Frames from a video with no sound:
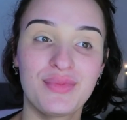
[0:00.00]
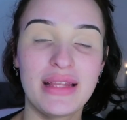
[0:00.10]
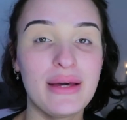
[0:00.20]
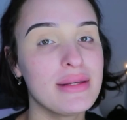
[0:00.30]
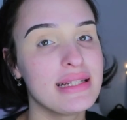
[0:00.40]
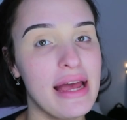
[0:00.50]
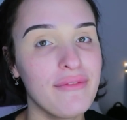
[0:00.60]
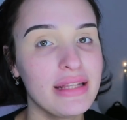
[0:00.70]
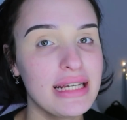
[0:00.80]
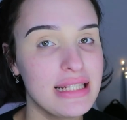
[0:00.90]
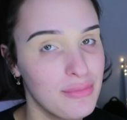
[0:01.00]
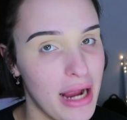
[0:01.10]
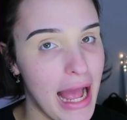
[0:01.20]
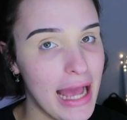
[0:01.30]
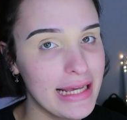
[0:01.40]
it was definitely a
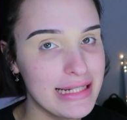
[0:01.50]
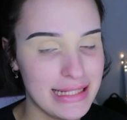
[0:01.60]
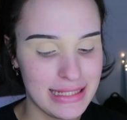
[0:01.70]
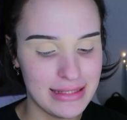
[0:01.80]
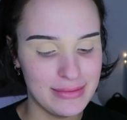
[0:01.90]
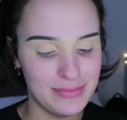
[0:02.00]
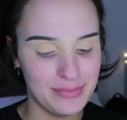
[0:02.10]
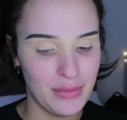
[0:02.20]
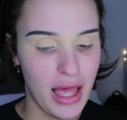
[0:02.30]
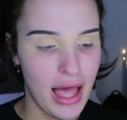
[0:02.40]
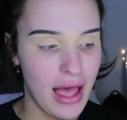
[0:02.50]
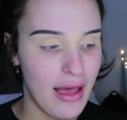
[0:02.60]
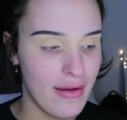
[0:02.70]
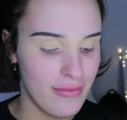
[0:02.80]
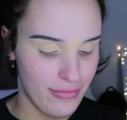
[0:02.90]
surprise
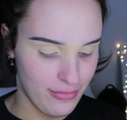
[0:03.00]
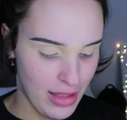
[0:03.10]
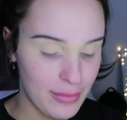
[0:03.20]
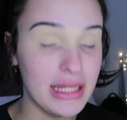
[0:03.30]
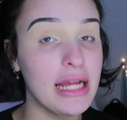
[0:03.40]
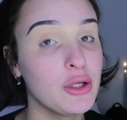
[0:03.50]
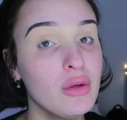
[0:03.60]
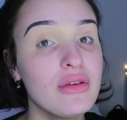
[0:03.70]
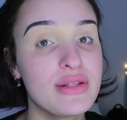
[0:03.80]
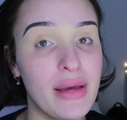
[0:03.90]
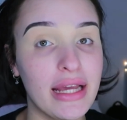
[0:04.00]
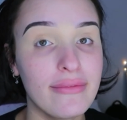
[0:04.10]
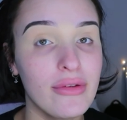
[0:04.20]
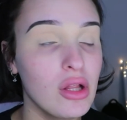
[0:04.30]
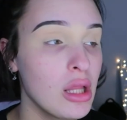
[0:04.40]
of, I mean, I knew it was
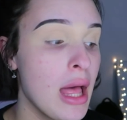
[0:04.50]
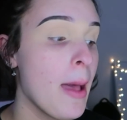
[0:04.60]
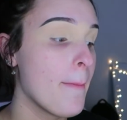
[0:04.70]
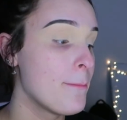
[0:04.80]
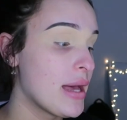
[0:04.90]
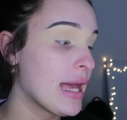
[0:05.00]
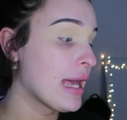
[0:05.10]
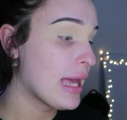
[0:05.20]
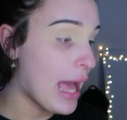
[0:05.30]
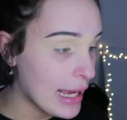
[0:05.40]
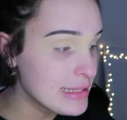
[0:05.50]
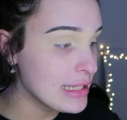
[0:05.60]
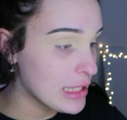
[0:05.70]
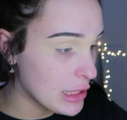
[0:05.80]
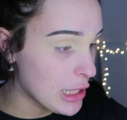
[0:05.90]
painful, but I
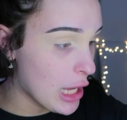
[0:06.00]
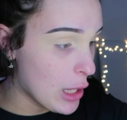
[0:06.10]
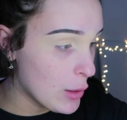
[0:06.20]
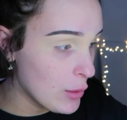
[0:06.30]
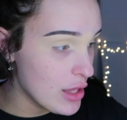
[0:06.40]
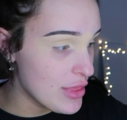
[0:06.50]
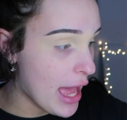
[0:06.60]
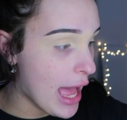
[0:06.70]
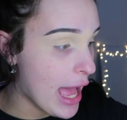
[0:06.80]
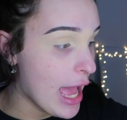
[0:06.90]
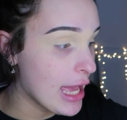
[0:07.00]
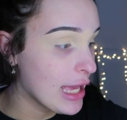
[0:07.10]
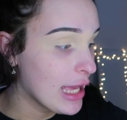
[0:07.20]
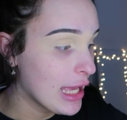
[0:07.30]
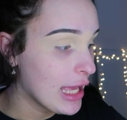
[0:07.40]
didn't know that